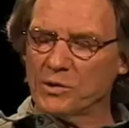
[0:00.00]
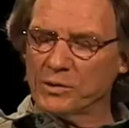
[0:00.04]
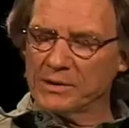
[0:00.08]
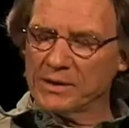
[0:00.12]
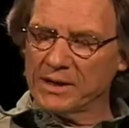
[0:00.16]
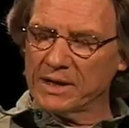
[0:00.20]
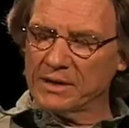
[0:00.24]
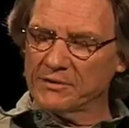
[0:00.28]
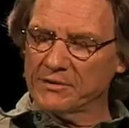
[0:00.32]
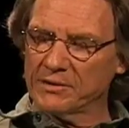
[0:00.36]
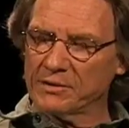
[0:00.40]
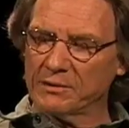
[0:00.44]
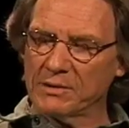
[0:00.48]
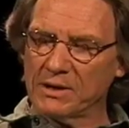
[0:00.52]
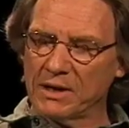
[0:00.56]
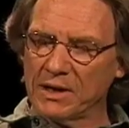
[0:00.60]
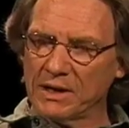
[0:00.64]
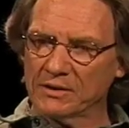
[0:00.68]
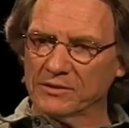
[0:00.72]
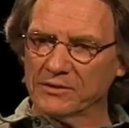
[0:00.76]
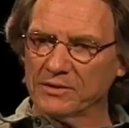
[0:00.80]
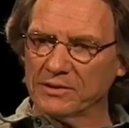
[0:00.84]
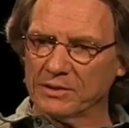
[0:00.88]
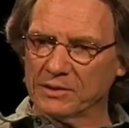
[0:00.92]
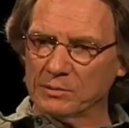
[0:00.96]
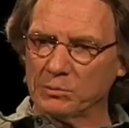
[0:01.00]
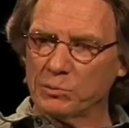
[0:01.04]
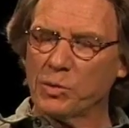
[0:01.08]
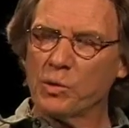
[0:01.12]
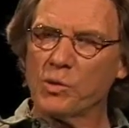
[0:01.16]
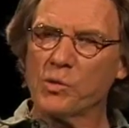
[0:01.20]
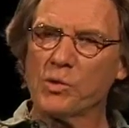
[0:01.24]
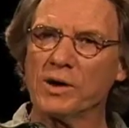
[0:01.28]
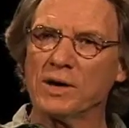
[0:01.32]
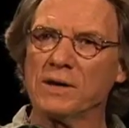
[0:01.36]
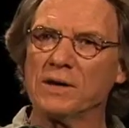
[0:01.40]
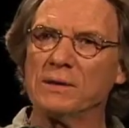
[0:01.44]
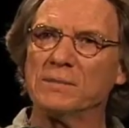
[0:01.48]
and that's an excellent
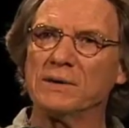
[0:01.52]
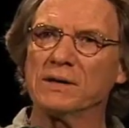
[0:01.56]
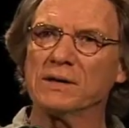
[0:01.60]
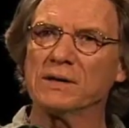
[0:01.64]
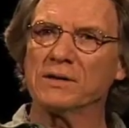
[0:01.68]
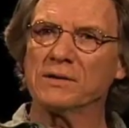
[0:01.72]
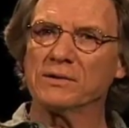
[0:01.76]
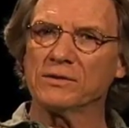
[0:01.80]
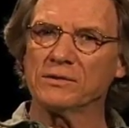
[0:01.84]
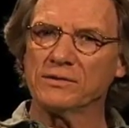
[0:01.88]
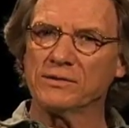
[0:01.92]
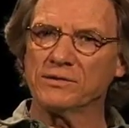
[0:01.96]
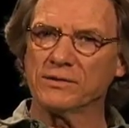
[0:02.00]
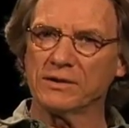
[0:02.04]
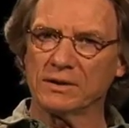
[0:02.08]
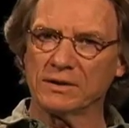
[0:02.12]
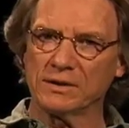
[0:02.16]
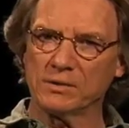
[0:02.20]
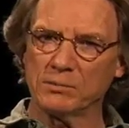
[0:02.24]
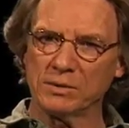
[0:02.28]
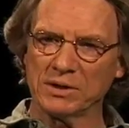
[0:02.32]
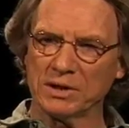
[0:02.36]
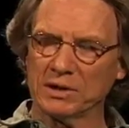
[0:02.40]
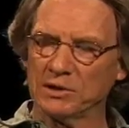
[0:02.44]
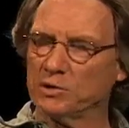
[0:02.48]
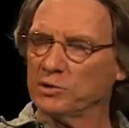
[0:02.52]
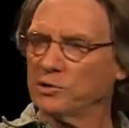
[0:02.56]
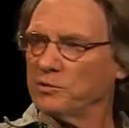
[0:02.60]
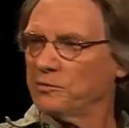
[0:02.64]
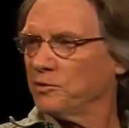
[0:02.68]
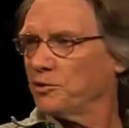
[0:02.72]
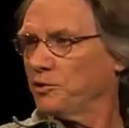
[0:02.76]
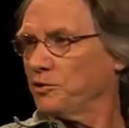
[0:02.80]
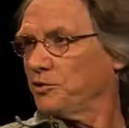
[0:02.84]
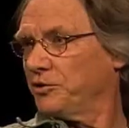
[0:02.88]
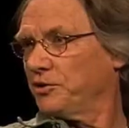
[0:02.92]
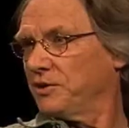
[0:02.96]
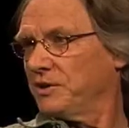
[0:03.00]
point, because at the big
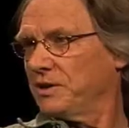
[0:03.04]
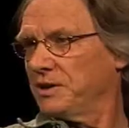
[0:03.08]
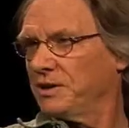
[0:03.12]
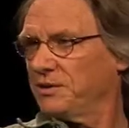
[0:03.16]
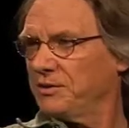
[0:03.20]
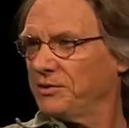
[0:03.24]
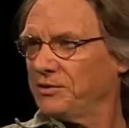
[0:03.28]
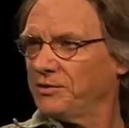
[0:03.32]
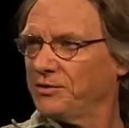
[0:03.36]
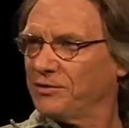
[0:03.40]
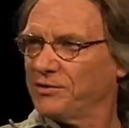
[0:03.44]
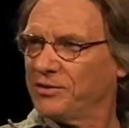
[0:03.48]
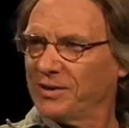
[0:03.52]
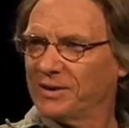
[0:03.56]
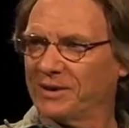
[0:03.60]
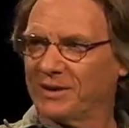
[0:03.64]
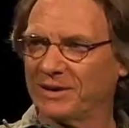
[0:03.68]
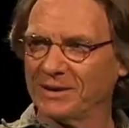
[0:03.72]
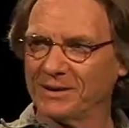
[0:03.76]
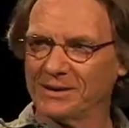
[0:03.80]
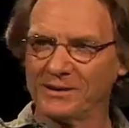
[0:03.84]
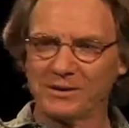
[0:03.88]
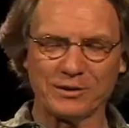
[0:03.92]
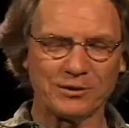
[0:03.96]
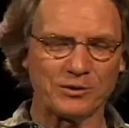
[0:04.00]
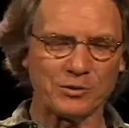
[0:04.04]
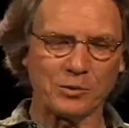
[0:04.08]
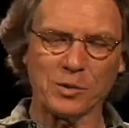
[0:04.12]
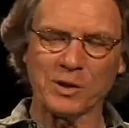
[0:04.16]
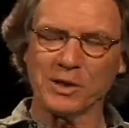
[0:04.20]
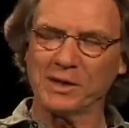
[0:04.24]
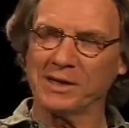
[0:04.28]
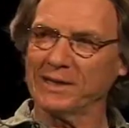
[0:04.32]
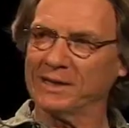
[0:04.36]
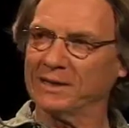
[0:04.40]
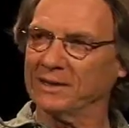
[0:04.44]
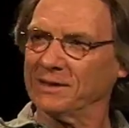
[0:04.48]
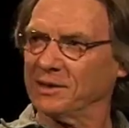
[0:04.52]
universities, there's
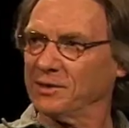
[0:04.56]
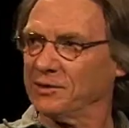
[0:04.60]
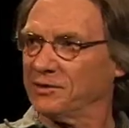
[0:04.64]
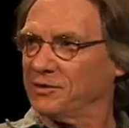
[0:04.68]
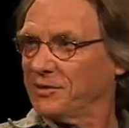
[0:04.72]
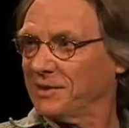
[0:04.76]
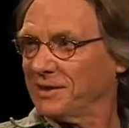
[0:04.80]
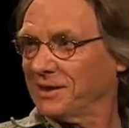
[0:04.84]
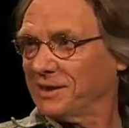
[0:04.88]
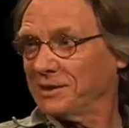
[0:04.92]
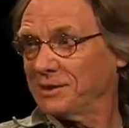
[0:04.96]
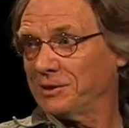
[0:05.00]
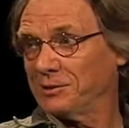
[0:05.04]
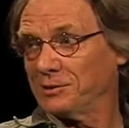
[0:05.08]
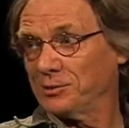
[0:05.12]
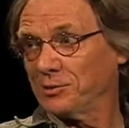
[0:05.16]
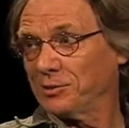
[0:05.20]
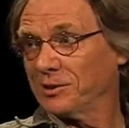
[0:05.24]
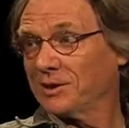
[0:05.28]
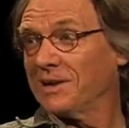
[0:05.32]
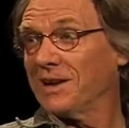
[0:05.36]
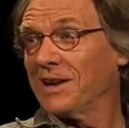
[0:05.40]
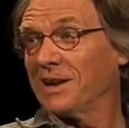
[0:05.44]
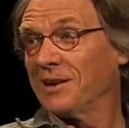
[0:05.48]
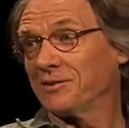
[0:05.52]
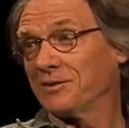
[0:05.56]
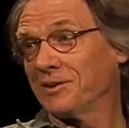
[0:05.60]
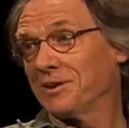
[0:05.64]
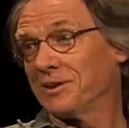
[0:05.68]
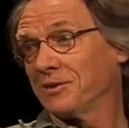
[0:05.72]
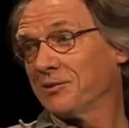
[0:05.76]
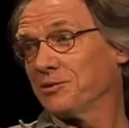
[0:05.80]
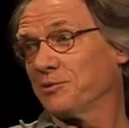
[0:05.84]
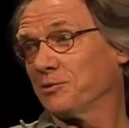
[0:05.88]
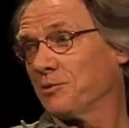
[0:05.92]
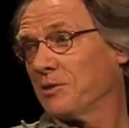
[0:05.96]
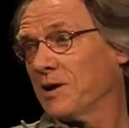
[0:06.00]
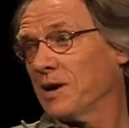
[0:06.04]
waiting lists to get into a class like
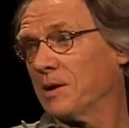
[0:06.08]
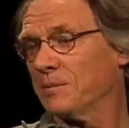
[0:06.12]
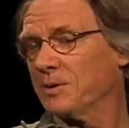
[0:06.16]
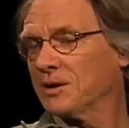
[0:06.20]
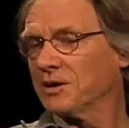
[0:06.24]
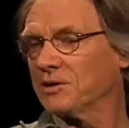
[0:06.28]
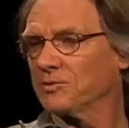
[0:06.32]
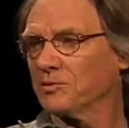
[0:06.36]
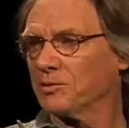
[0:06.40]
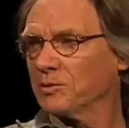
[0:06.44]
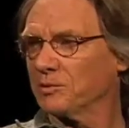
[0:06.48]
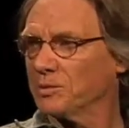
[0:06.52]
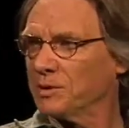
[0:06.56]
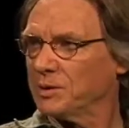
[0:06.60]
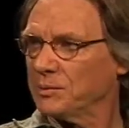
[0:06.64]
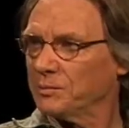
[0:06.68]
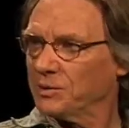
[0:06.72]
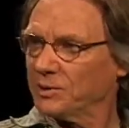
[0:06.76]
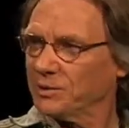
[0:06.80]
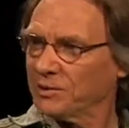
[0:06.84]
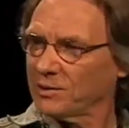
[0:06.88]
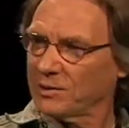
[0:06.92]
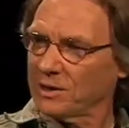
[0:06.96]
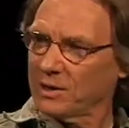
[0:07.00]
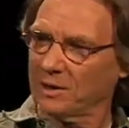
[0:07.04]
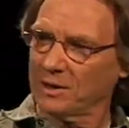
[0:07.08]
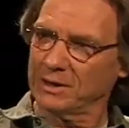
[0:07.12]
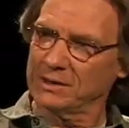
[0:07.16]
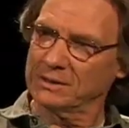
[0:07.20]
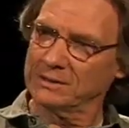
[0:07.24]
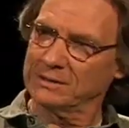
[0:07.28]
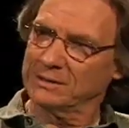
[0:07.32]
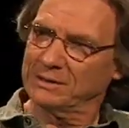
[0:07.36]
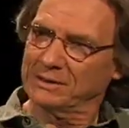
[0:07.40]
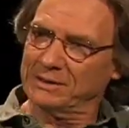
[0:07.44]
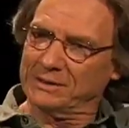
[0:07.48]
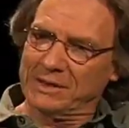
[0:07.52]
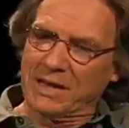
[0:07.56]
ceramics, where people are
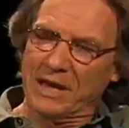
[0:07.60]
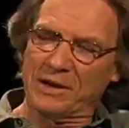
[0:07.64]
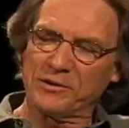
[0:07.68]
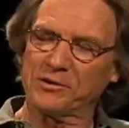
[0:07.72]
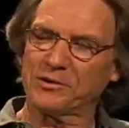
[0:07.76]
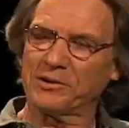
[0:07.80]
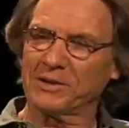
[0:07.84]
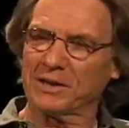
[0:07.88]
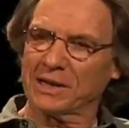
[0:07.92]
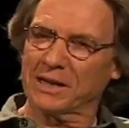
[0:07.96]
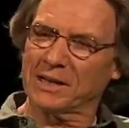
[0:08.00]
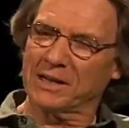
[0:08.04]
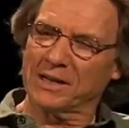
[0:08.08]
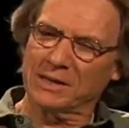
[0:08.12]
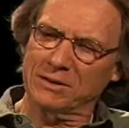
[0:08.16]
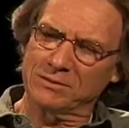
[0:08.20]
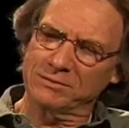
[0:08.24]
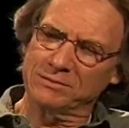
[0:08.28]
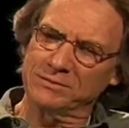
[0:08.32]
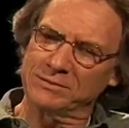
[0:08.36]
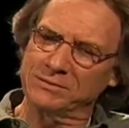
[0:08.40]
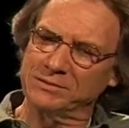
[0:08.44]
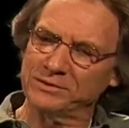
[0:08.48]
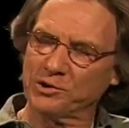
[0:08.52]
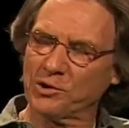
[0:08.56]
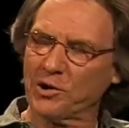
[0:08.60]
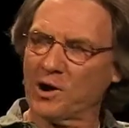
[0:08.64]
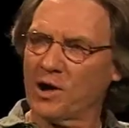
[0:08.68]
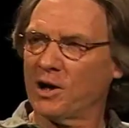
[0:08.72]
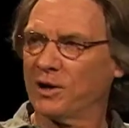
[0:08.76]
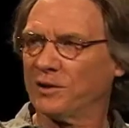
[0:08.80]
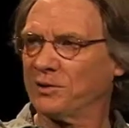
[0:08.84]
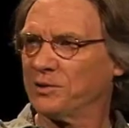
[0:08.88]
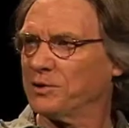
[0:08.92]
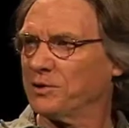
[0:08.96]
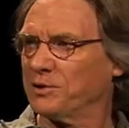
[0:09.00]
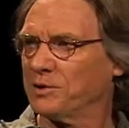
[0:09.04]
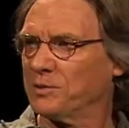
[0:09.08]
naturally kind of
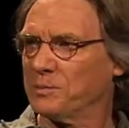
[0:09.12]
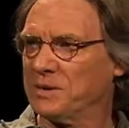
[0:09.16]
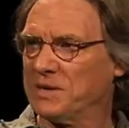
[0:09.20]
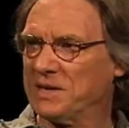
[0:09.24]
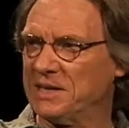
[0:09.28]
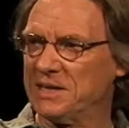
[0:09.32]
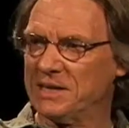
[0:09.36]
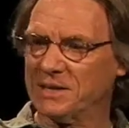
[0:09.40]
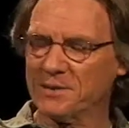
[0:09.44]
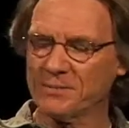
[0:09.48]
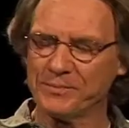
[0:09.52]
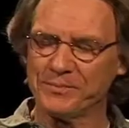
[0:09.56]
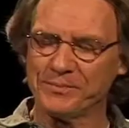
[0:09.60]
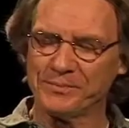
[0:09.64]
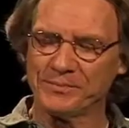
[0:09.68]
drawn to the medium.